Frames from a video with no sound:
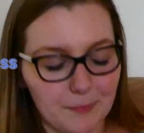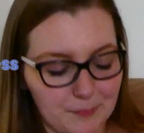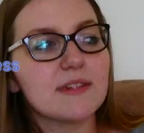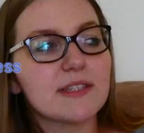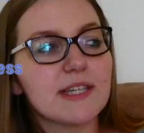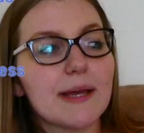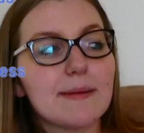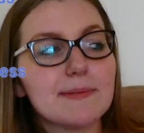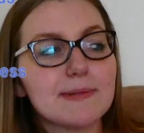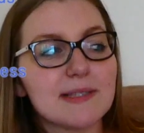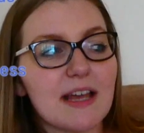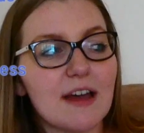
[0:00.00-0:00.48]

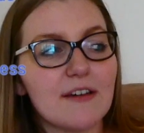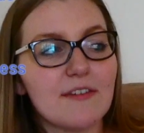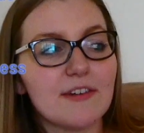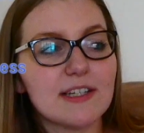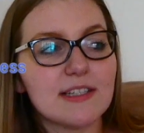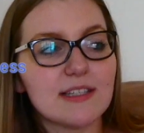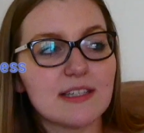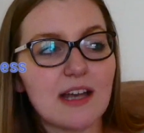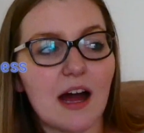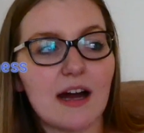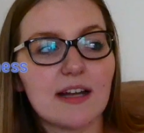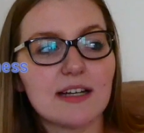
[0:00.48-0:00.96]
Type
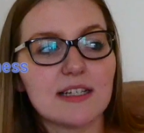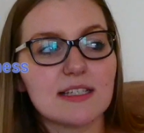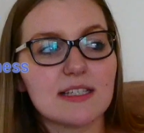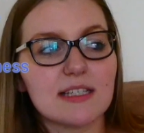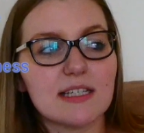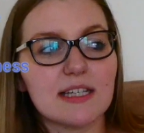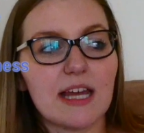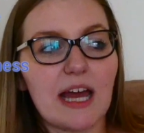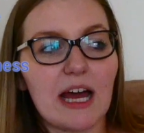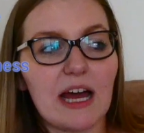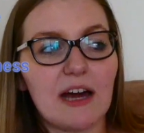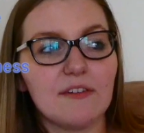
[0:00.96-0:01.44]
7s
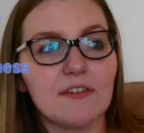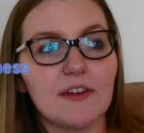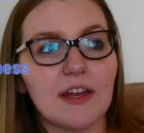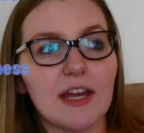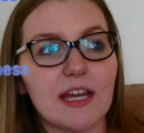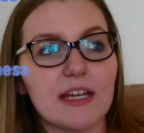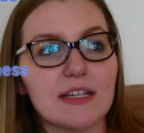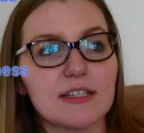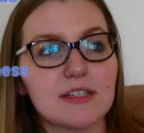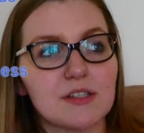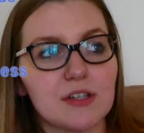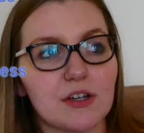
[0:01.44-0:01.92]
honestly have
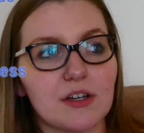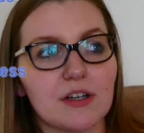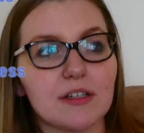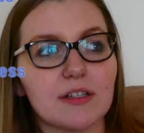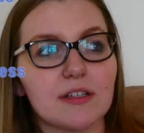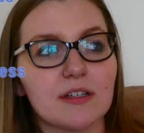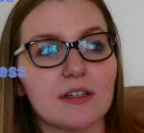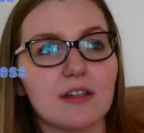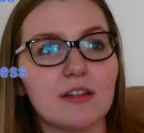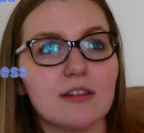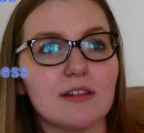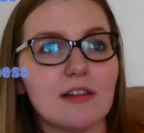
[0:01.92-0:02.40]
a
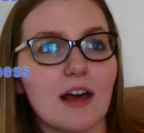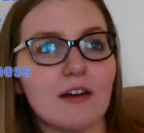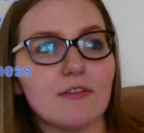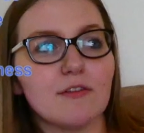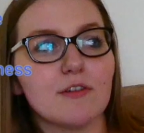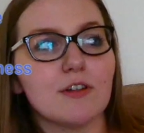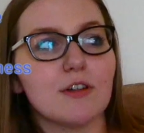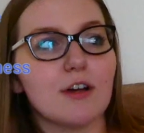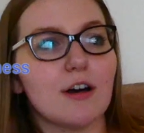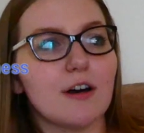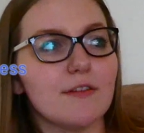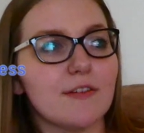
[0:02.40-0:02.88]
certain
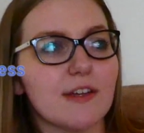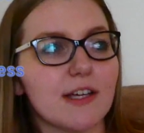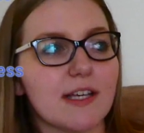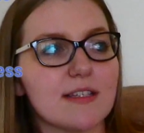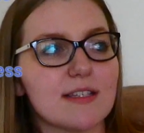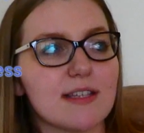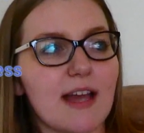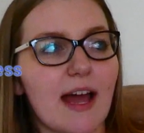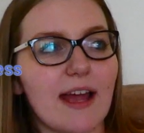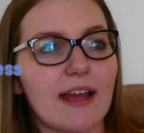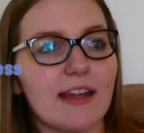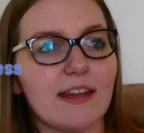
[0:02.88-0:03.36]
level of
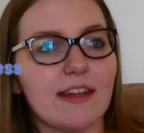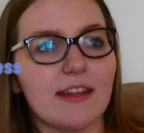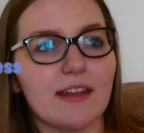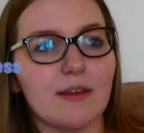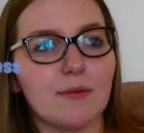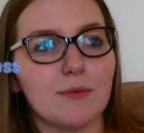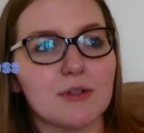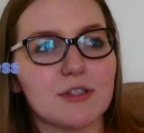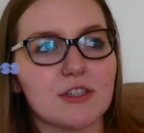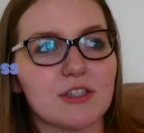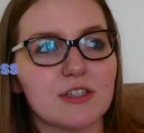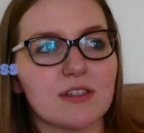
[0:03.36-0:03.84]
anxiety,
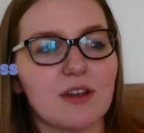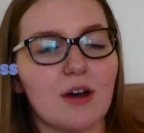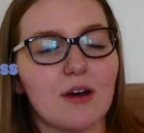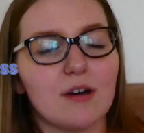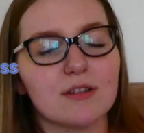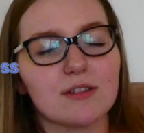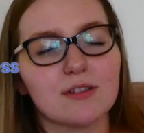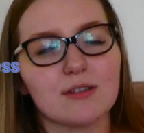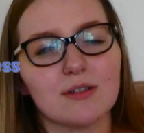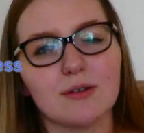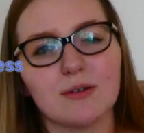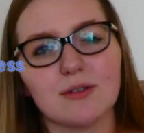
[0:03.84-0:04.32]
which is
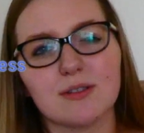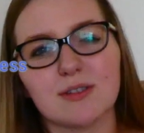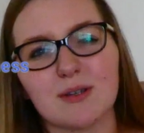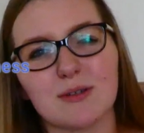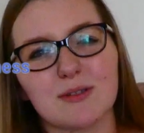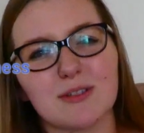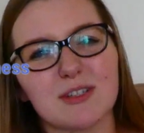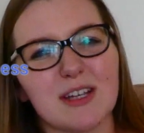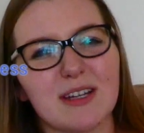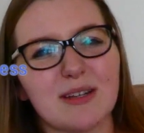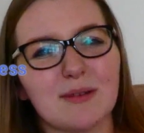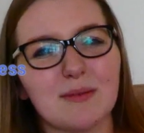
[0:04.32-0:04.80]
also
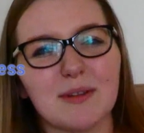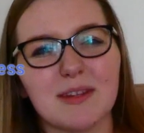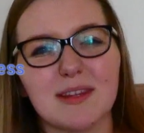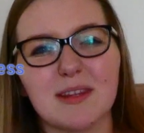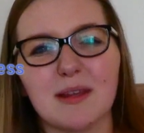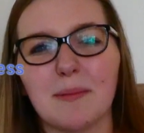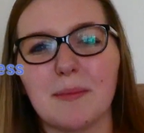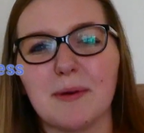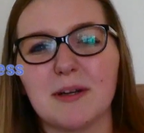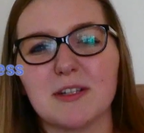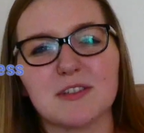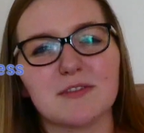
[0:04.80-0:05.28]
associated with
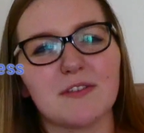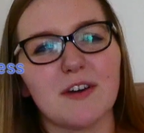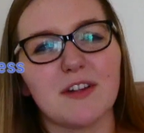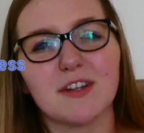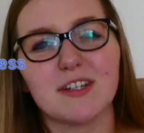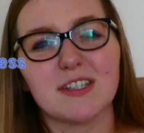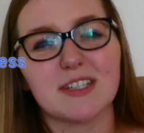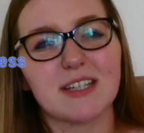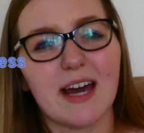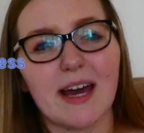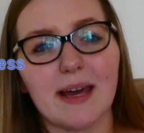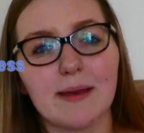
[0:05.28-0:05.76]
a bunch of
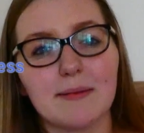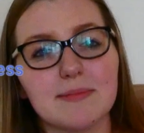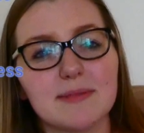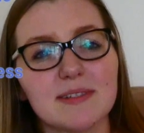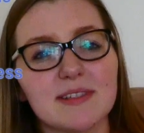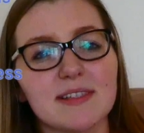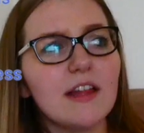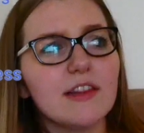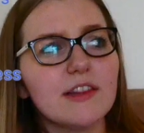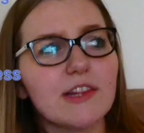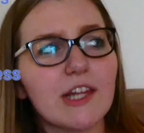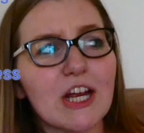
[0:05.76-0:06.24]
other types.